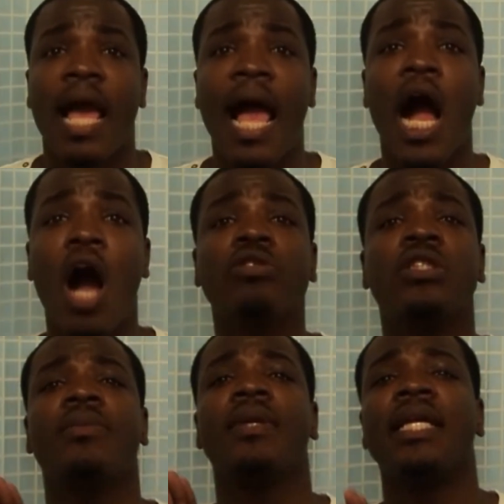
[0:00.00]
I
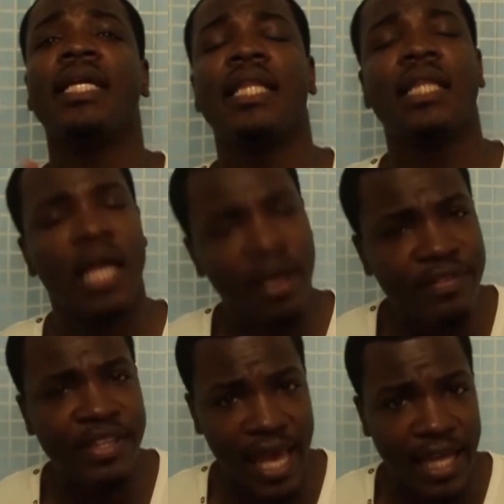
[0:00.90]
ultimately
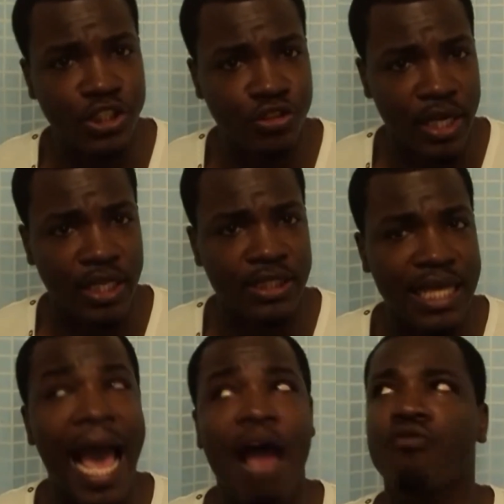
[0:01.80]
loved that dress.
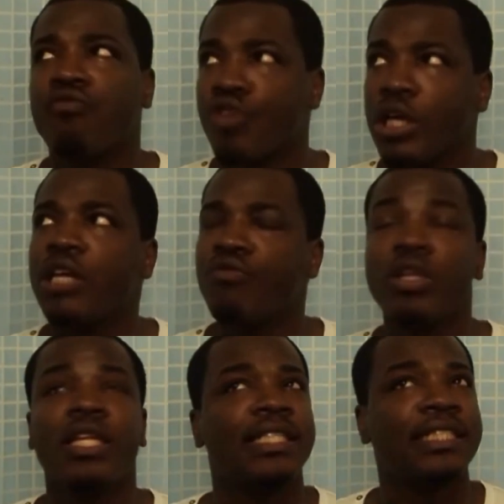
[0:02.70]
I really,
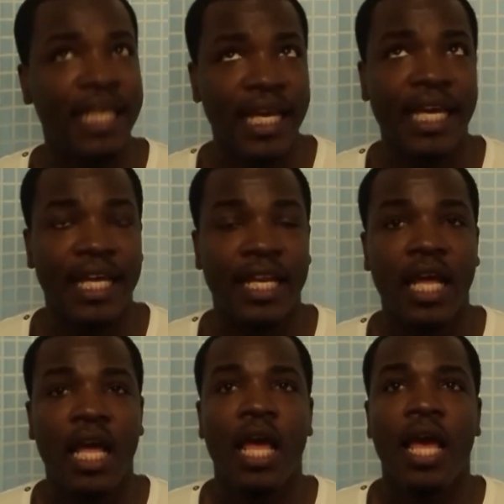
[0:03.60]
really did.
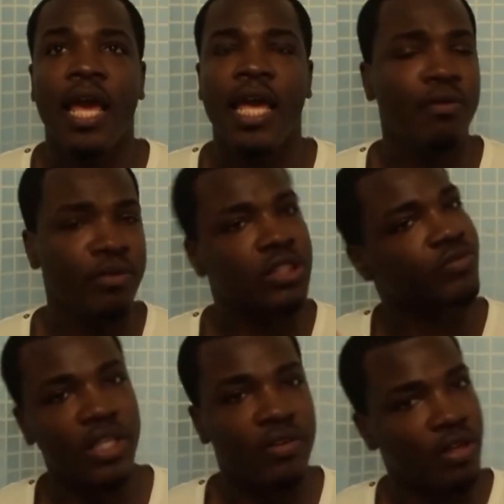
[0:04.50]
It was
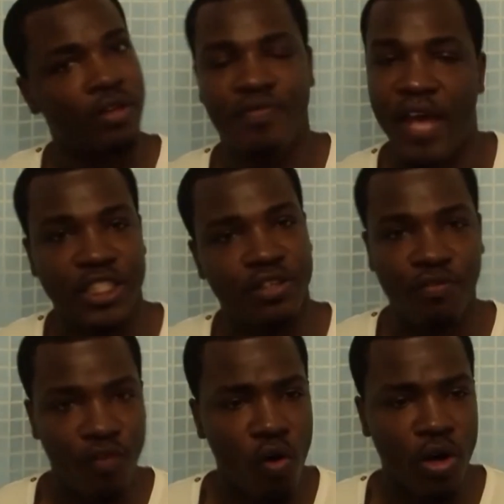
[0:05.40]
really, really fashion
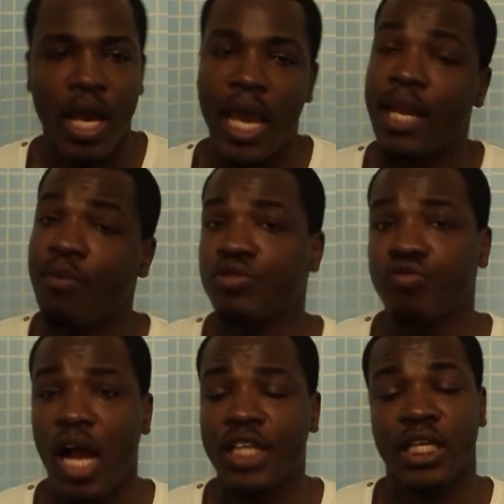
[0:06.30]
forward, and it was
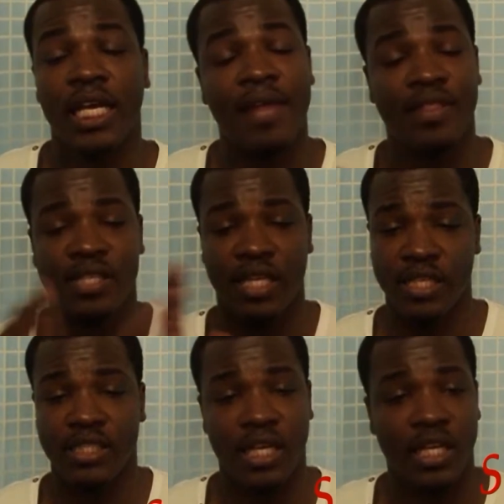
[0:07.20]
Raja. And I have to say
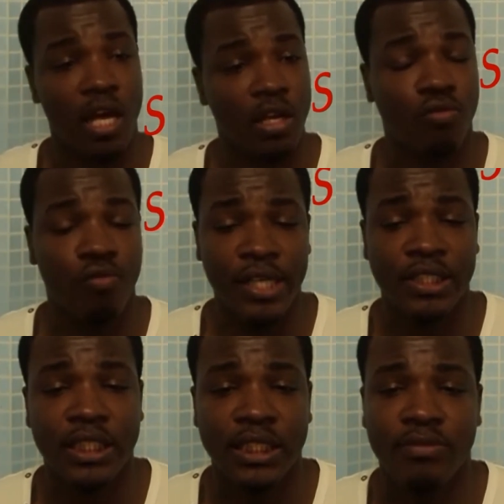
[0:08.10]
this, honey, y'all know
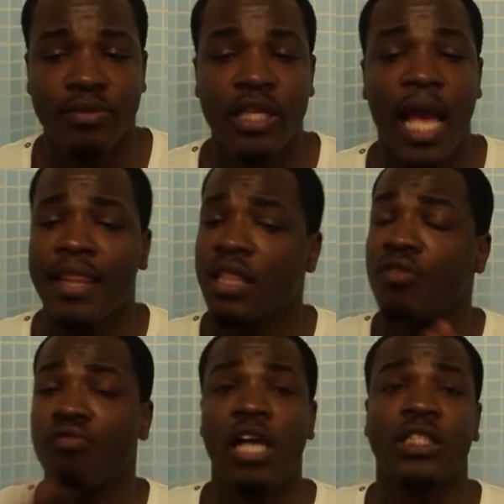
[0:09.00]
Raja doesn't really, I
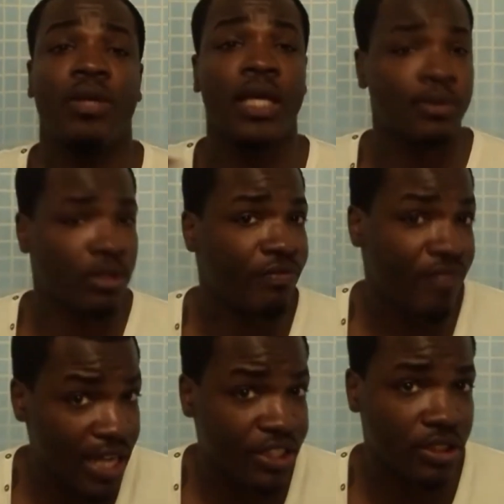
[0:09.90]
love Raja when it comes to her
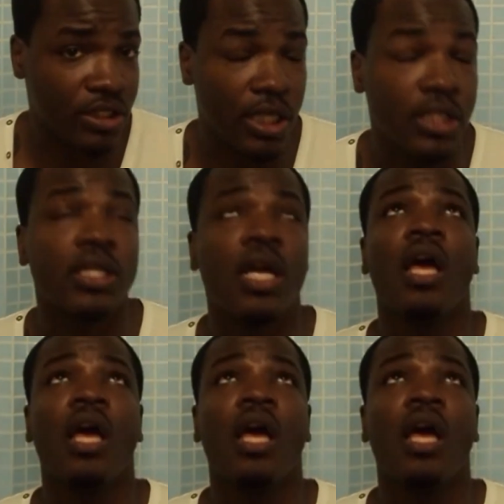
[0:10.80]
fashion sense.